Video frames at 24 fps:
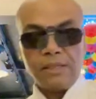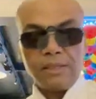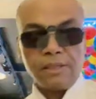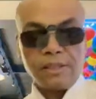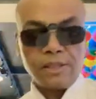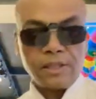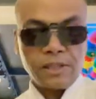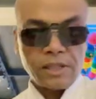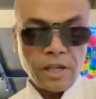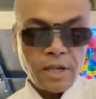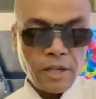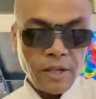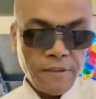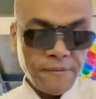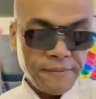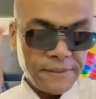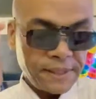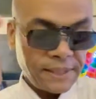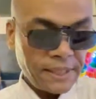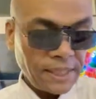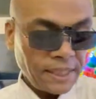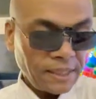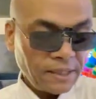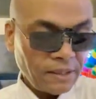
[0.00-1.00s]
Seraph
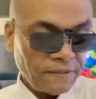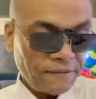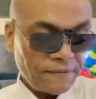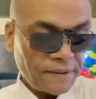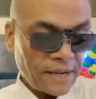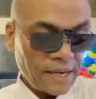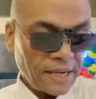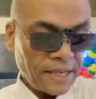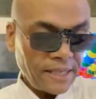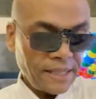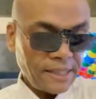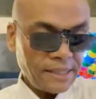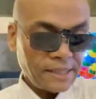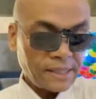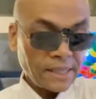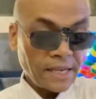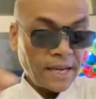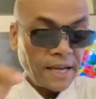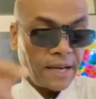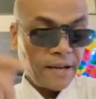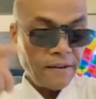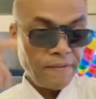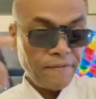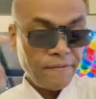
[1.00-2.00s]
signifies
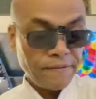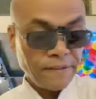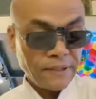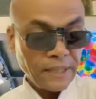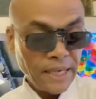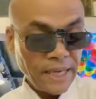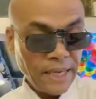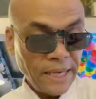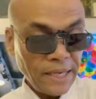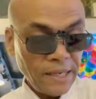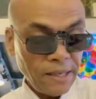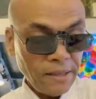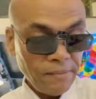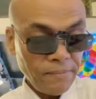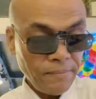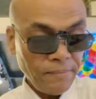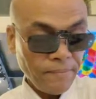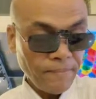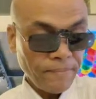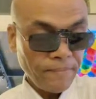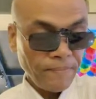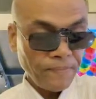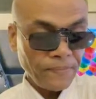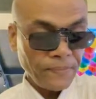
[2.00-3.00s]
a
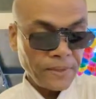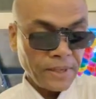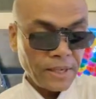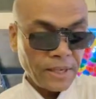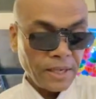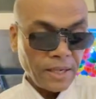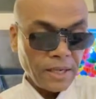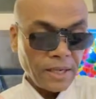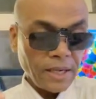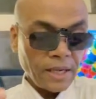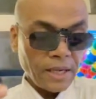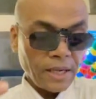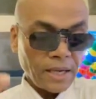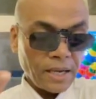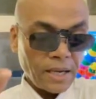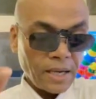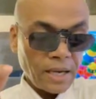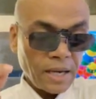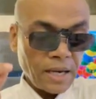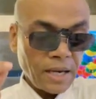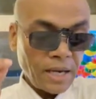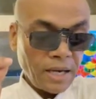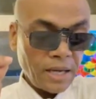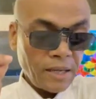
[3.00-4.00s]
flame,
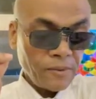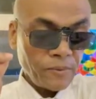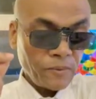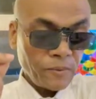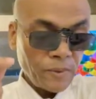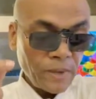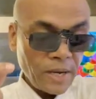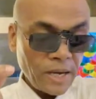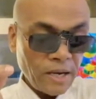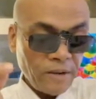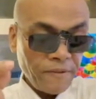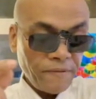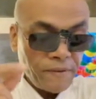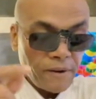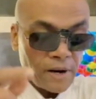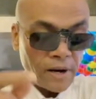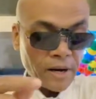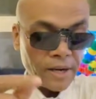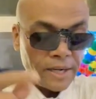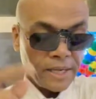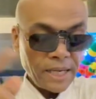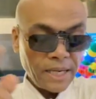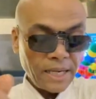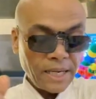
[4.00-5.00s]
and Ref,
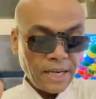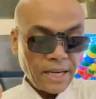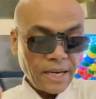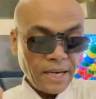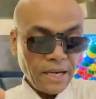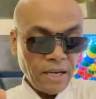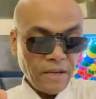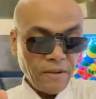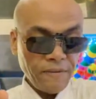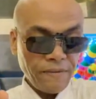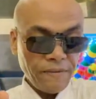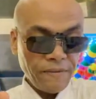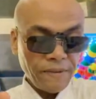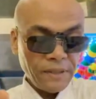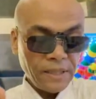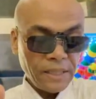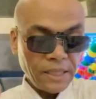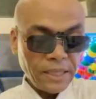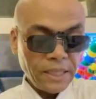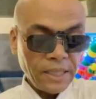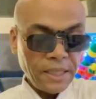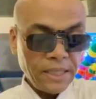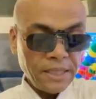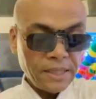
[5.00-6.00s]
R-E-F,
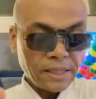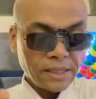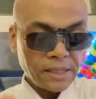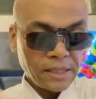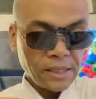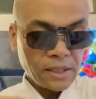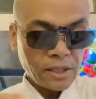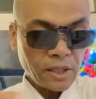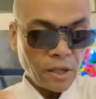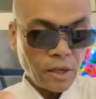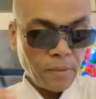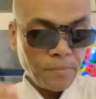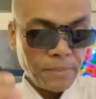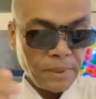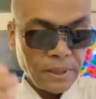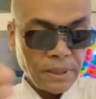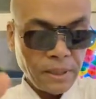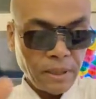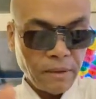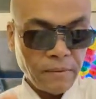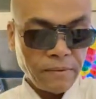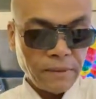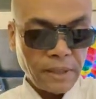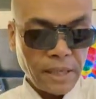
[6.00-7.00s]
is the
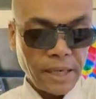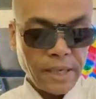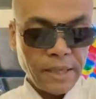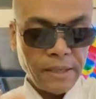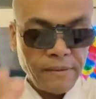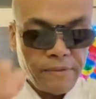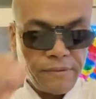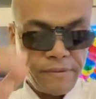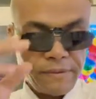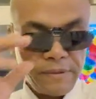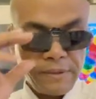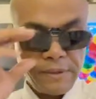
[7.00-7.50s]
serpent of life.